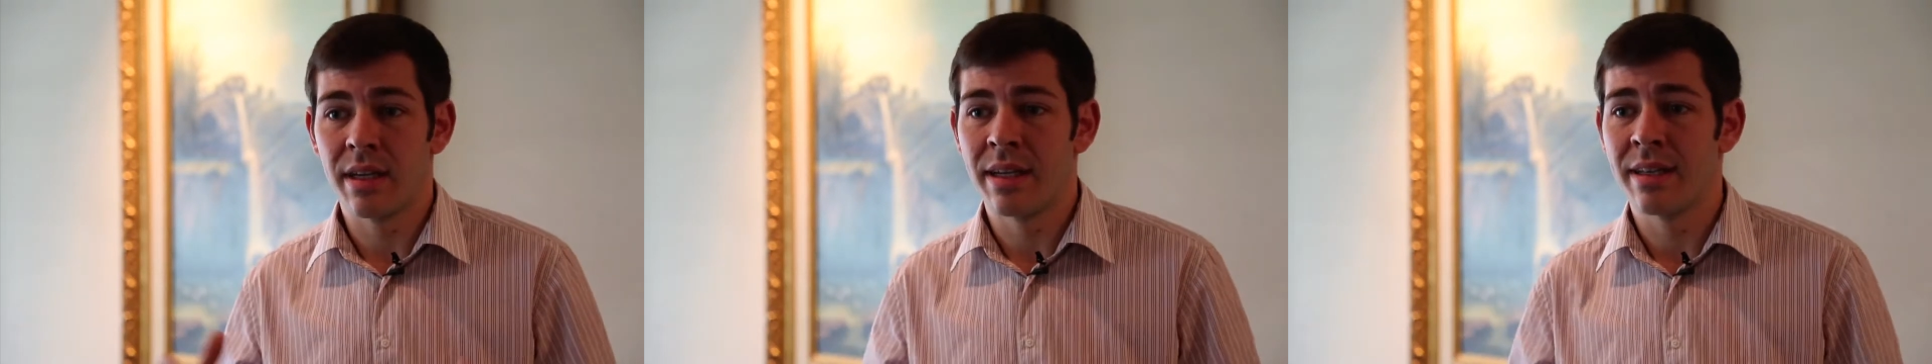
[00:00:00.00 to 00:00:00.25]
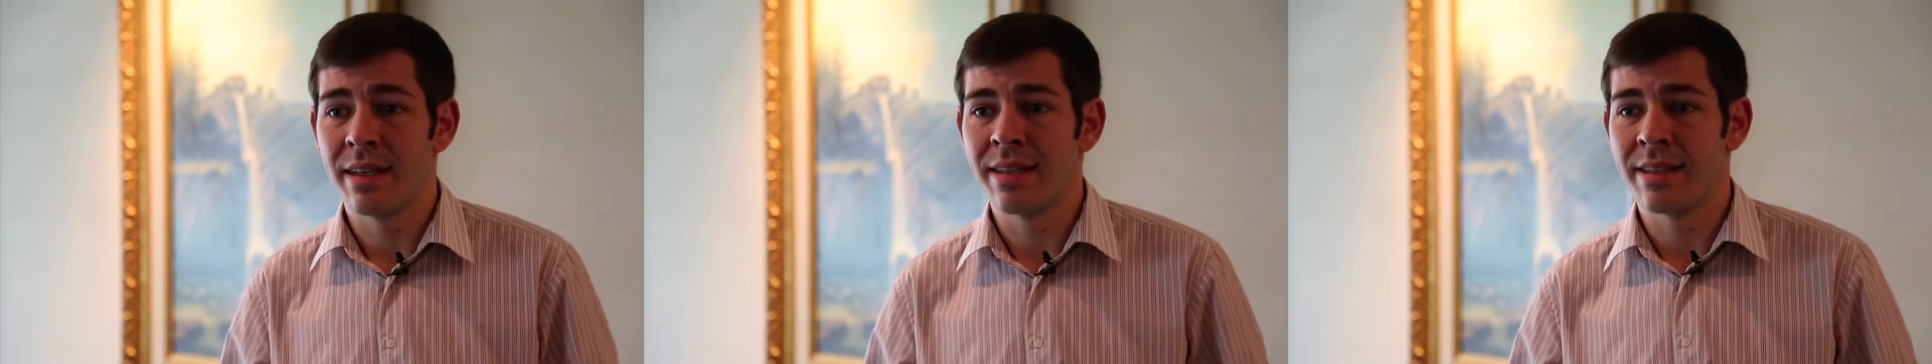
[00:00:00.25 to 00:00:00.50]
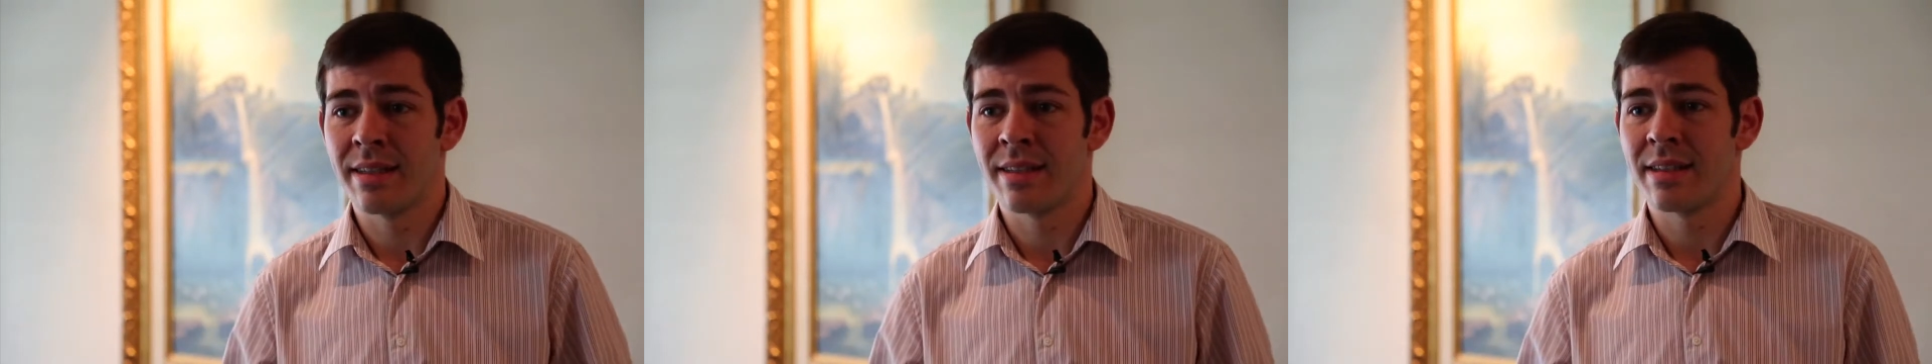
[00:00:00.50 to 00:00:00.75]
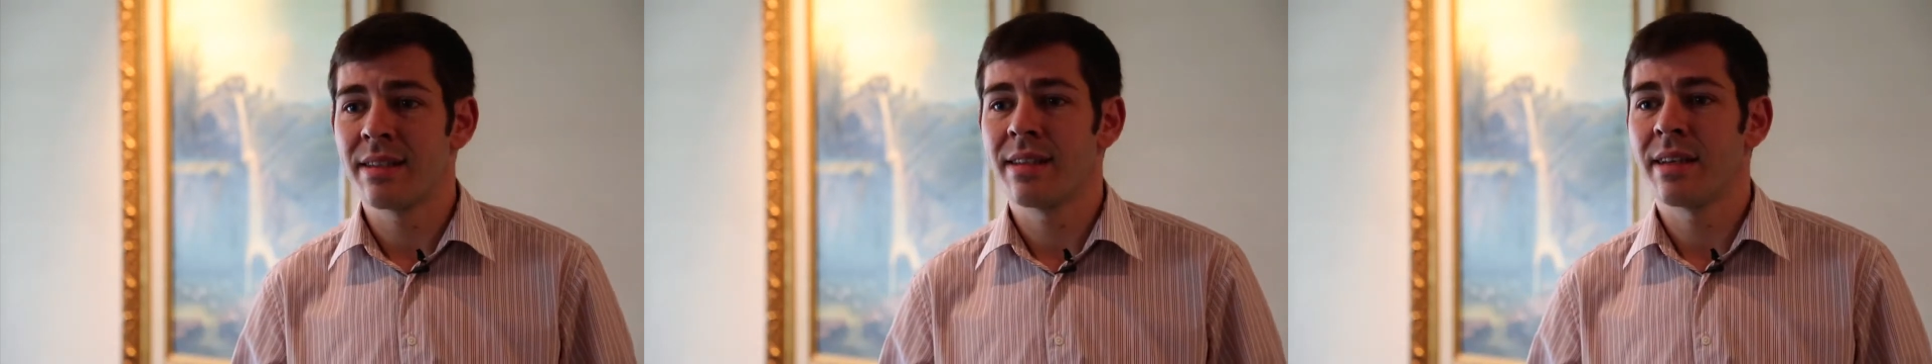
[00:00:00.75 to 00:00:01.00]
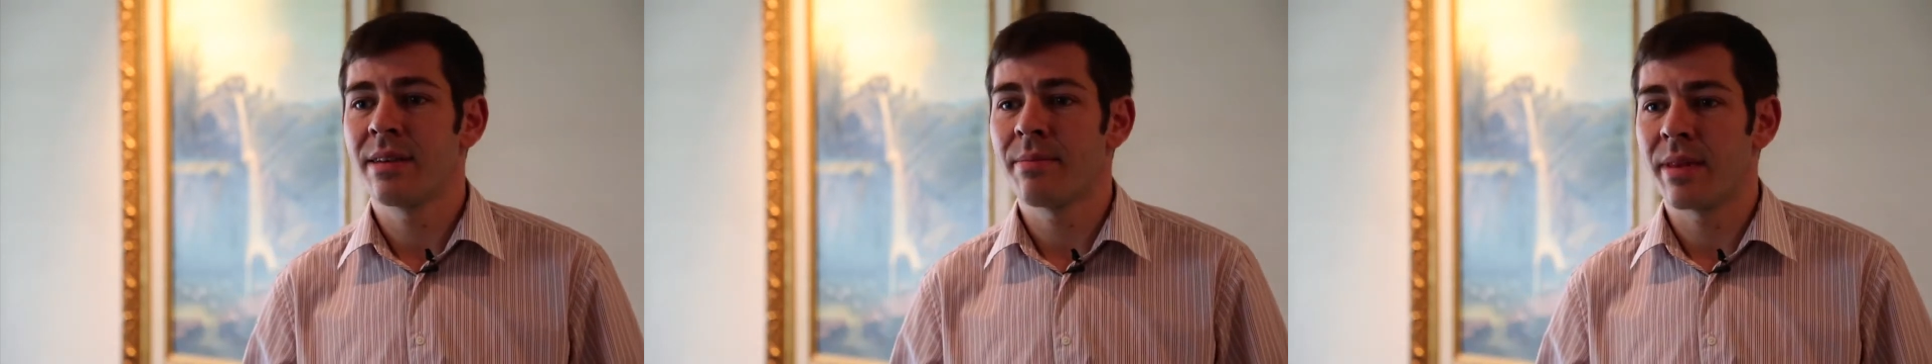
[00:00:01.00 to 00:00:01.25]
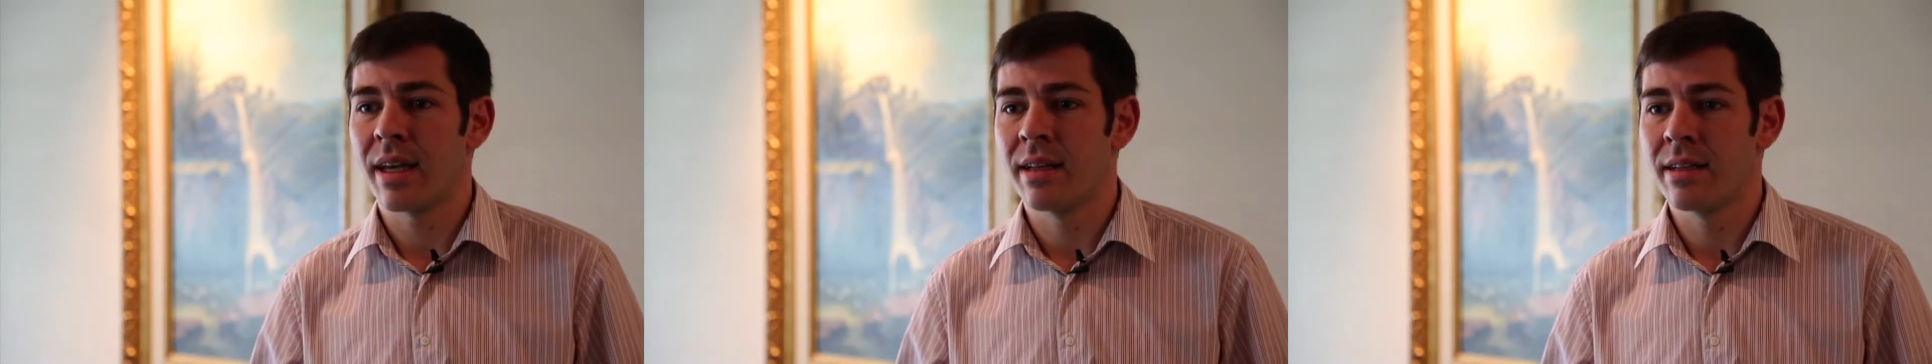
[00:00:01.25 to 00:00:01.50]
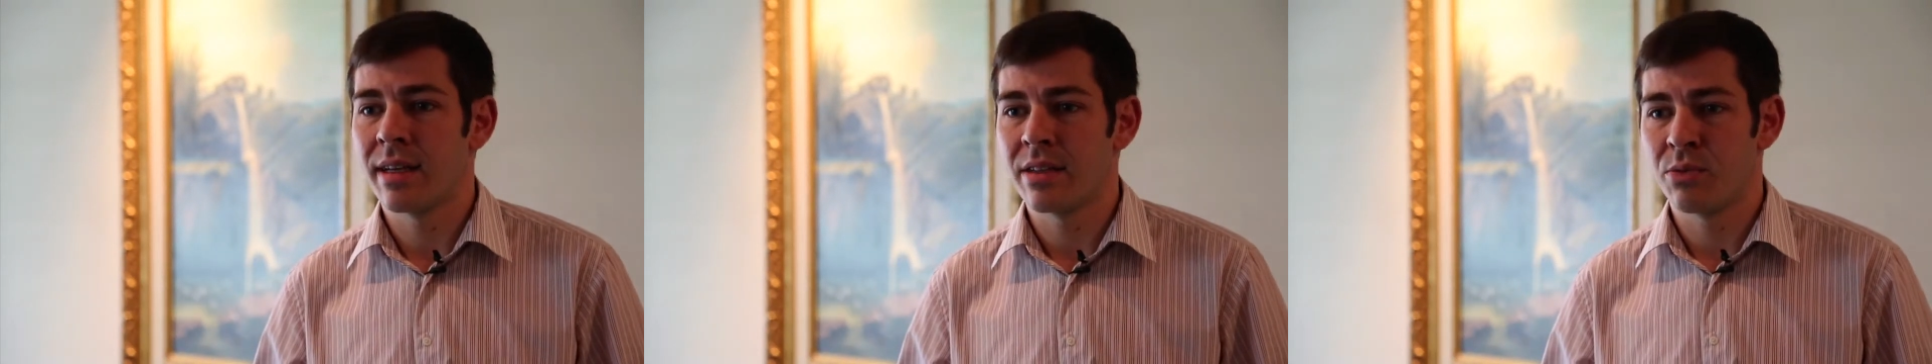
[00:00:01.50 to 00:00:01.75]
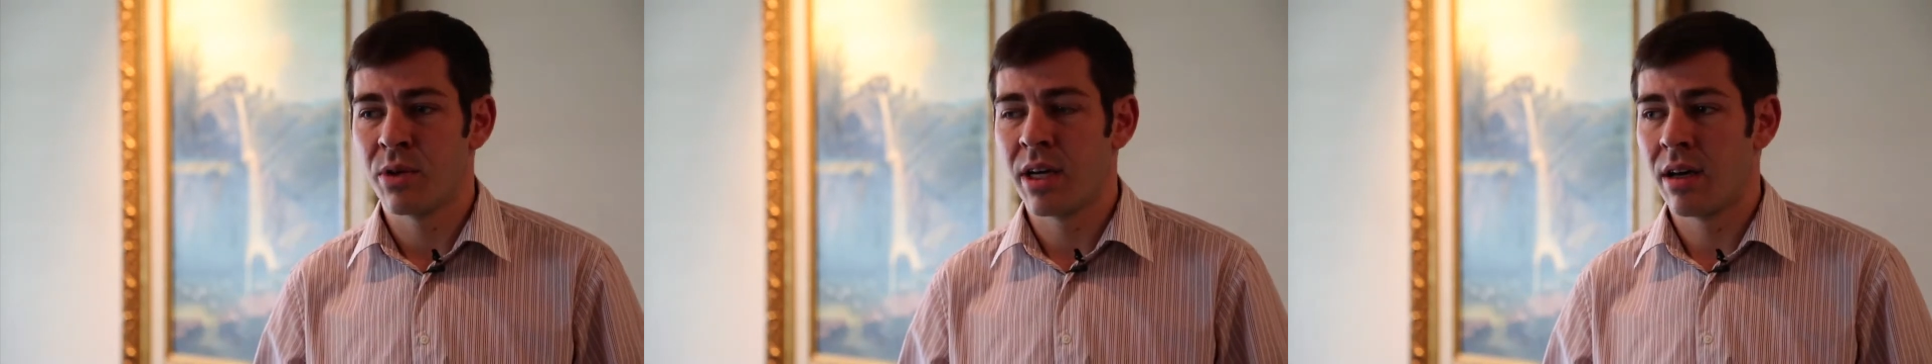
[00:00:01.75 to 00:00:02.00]
it, it's existing, and
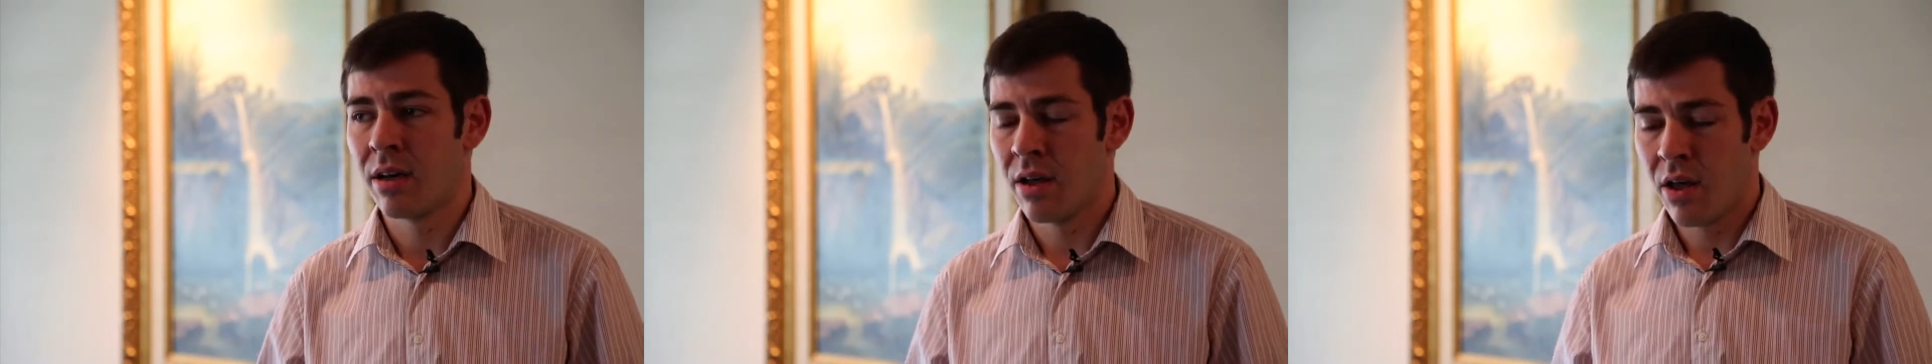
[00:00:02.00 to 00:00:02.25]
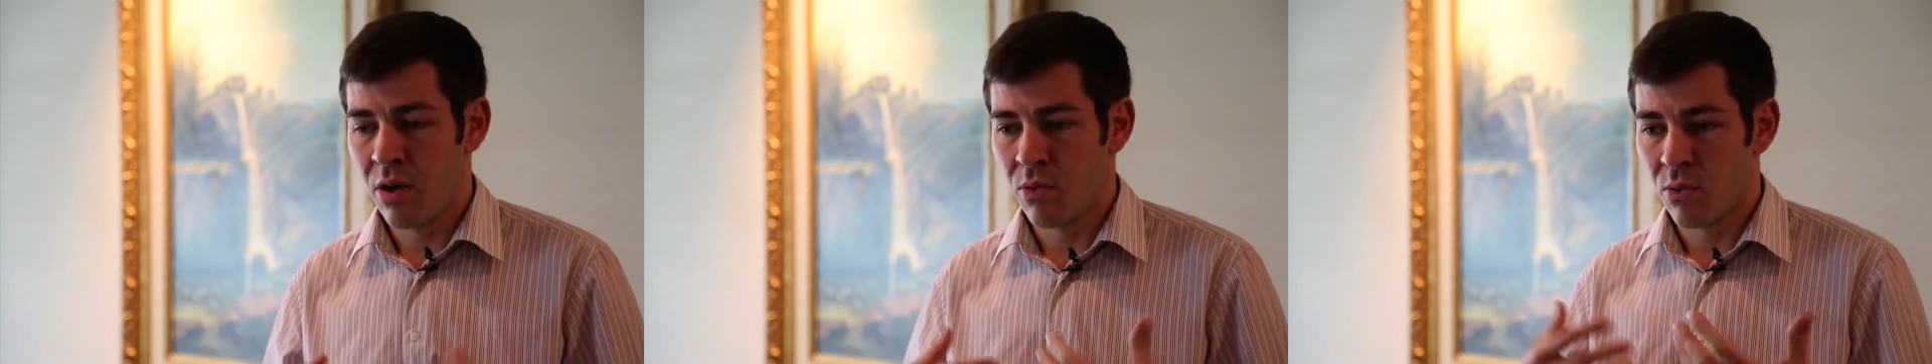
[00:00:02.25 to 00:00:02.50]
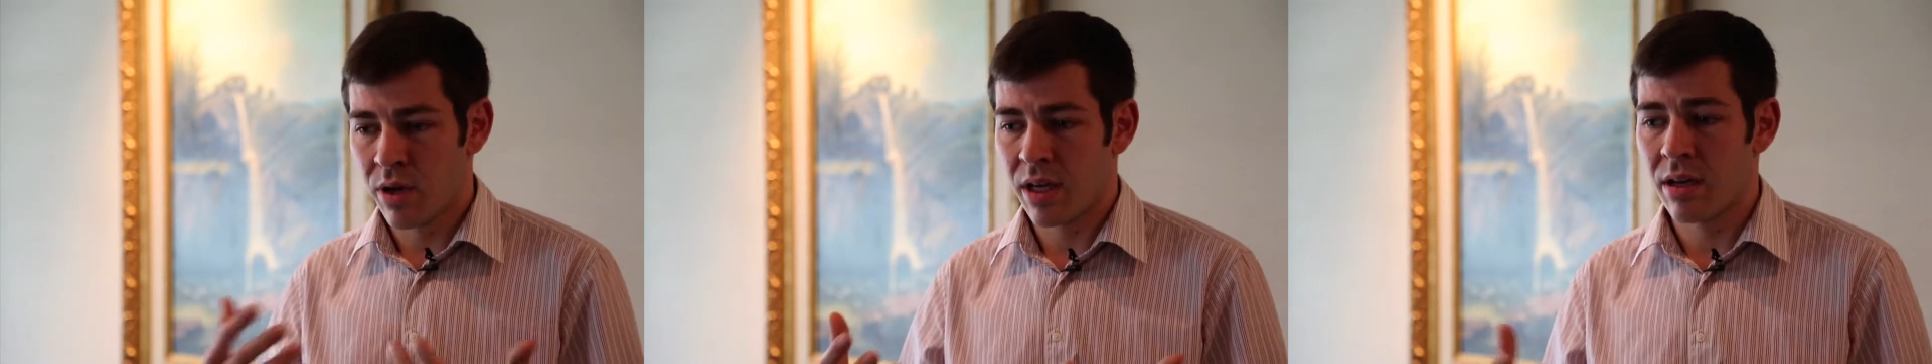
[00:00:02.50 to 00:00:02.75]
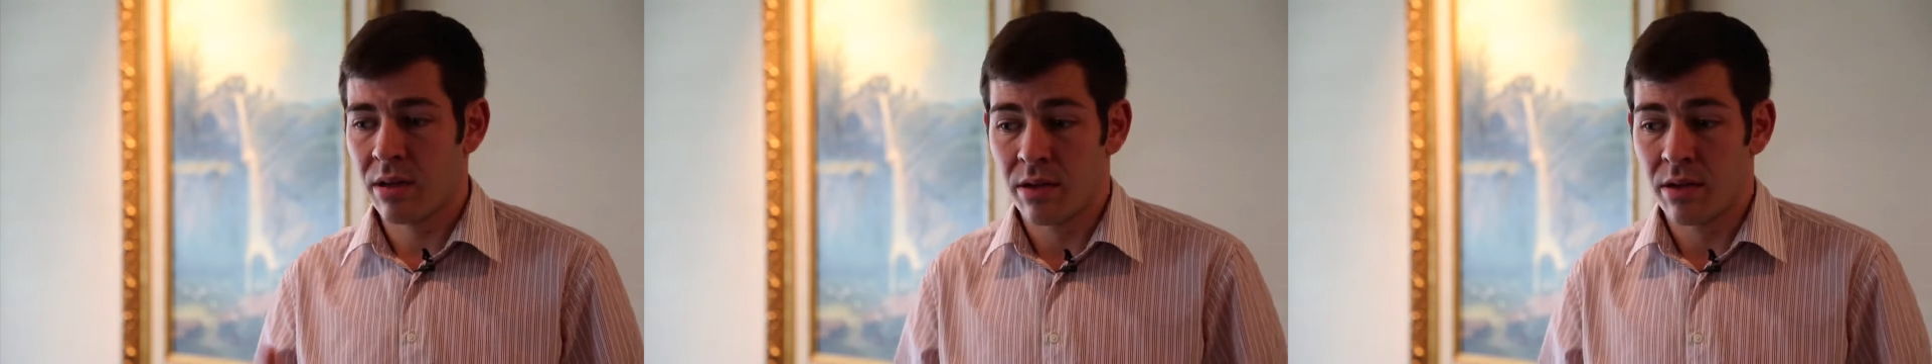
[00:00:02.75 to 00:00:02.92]
that's where we